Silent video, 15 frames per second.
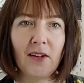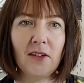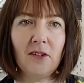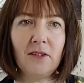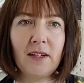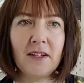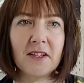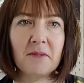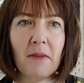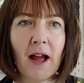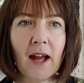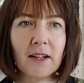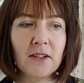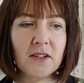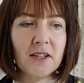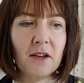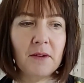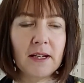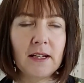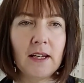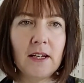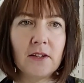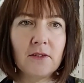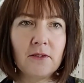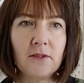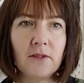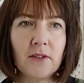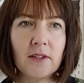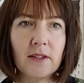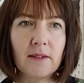You'll need some hand sewing
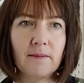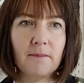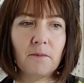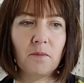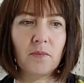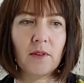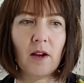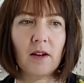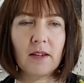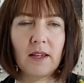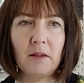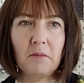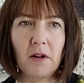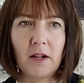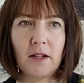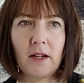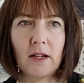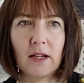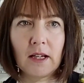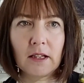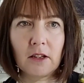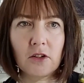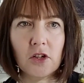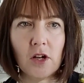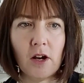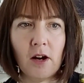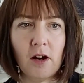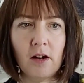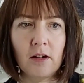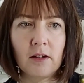needles. I keep mine in a little
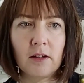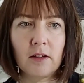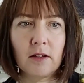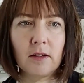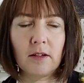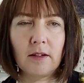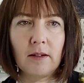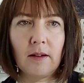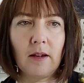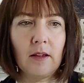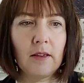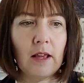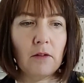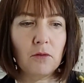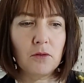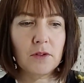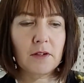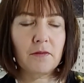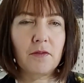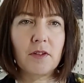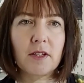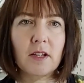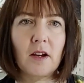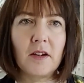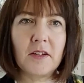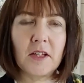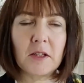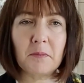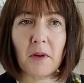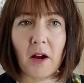jar. They're all different
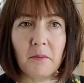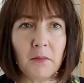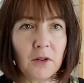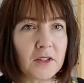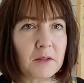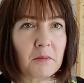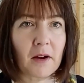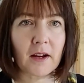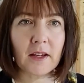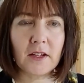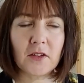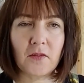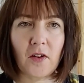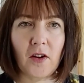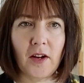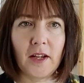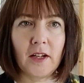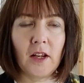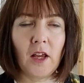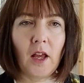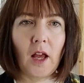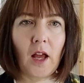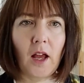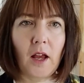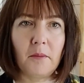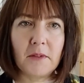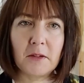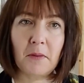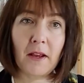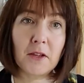sizes, but a multi-pack is fine.
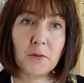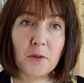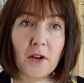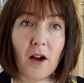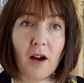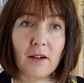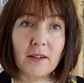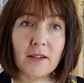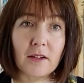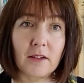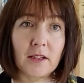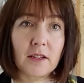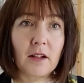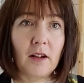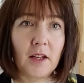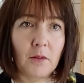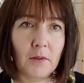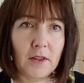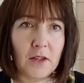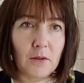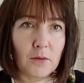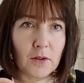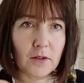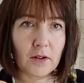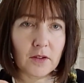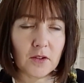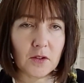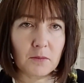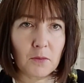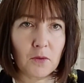Um, depends what your eyesight's like, whether you want a
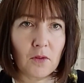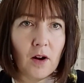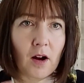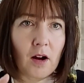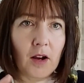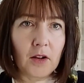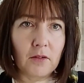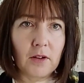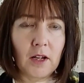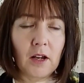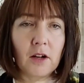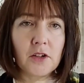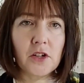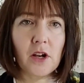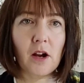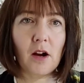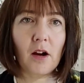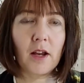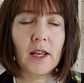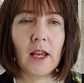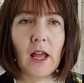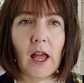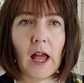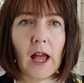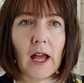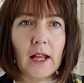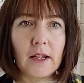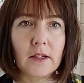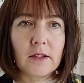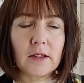small eye or a larger eye,
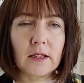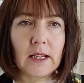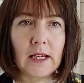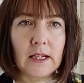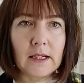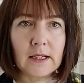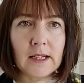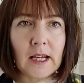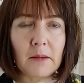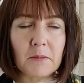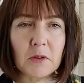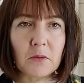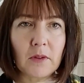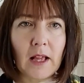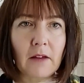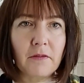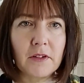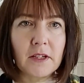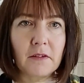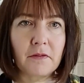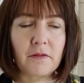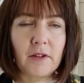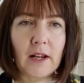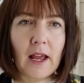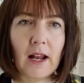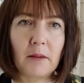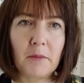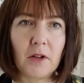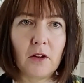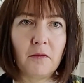and the tips will have a different
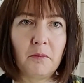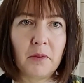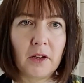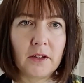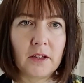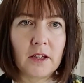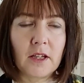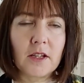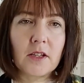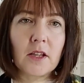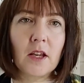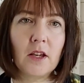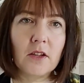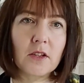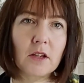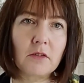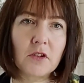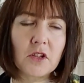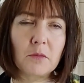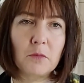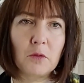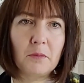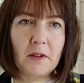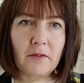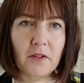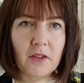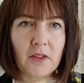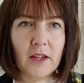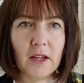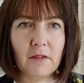element of bluntness, so some will be for
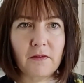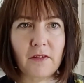thicker